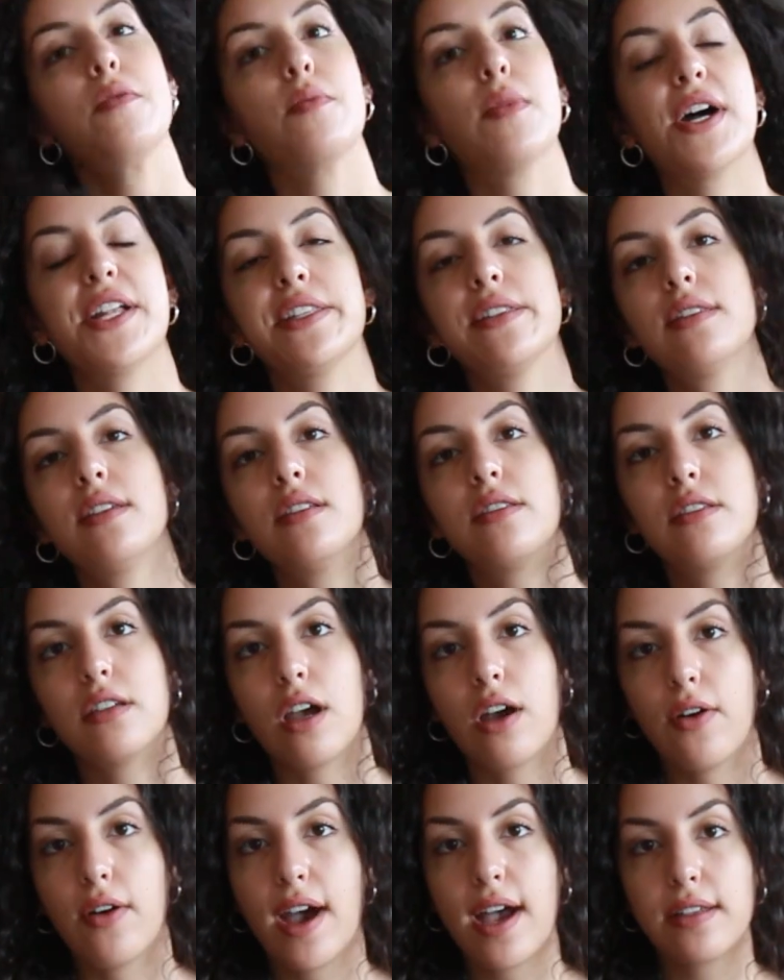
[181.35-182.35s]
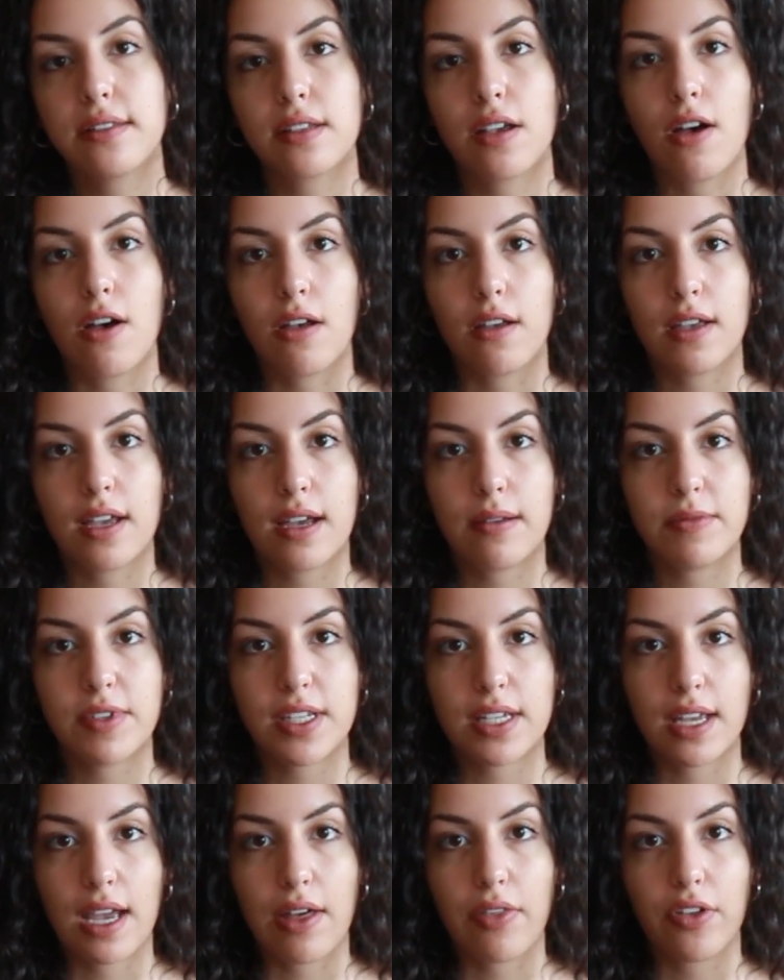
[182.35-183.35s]
Once the dough has all come
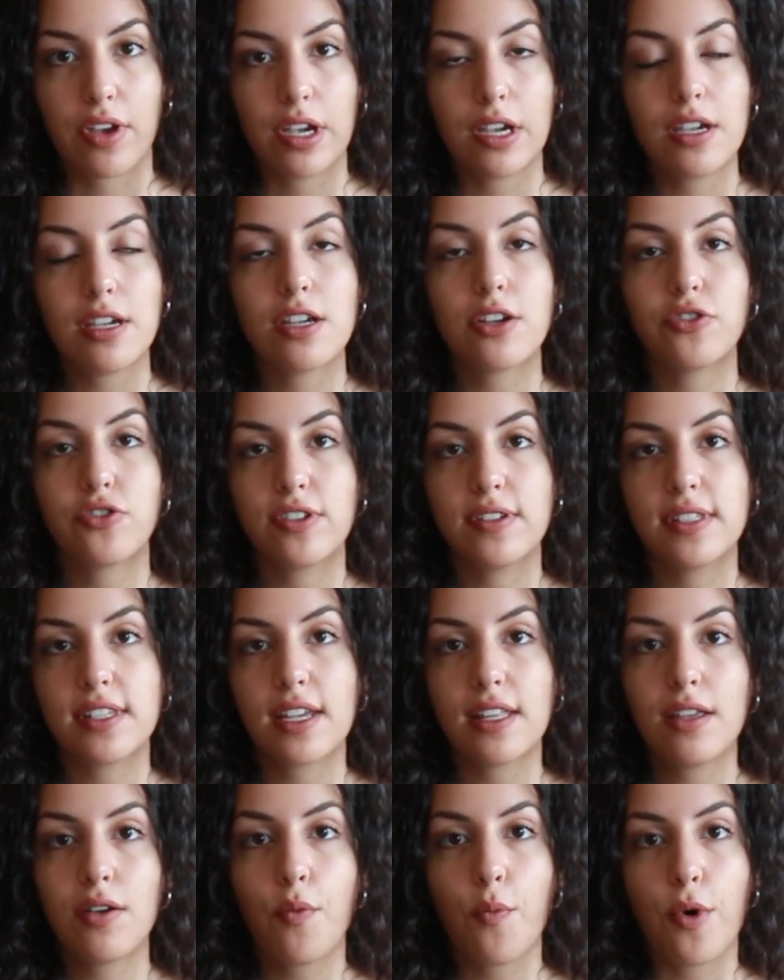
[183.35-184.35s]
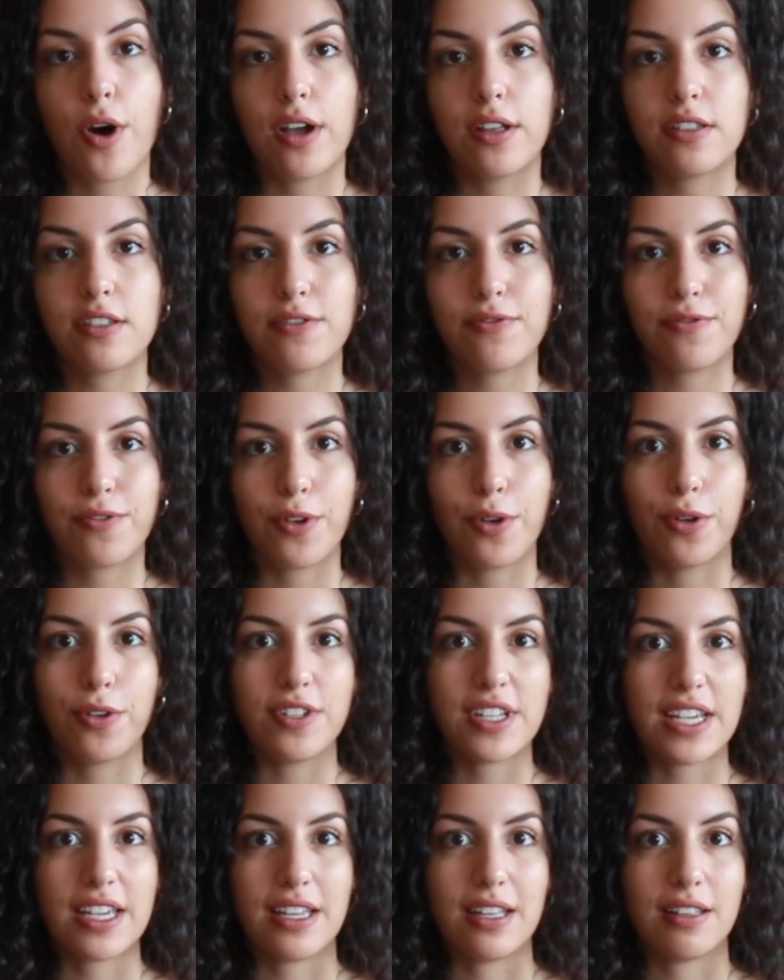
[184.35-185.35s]
together, you're just going to want to
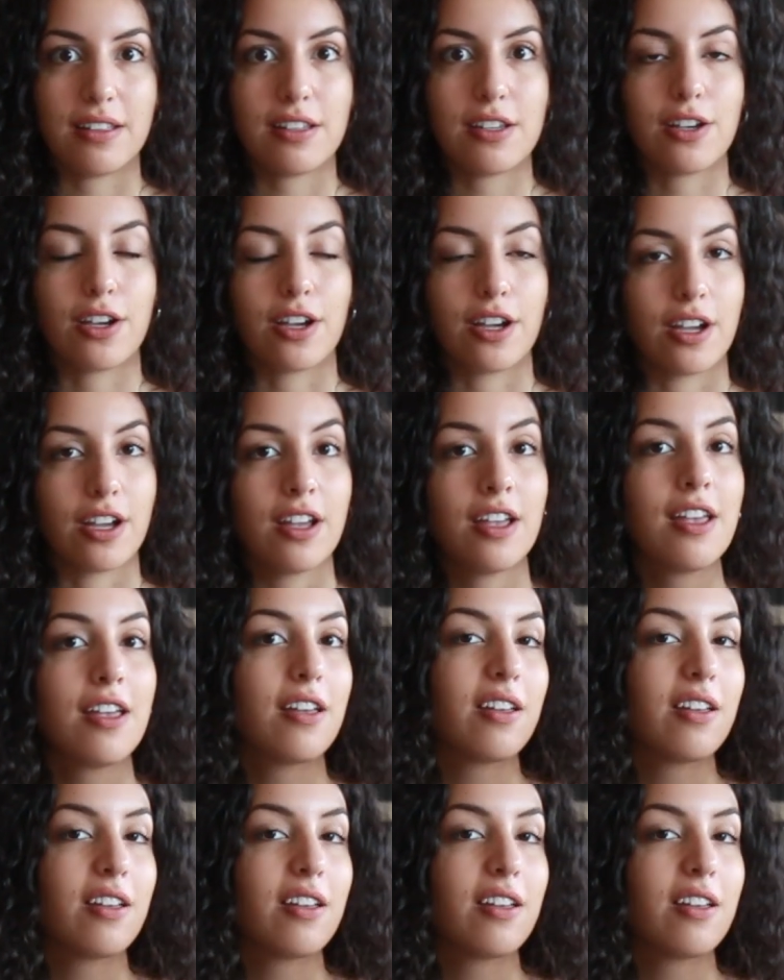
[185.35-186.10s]
fold in your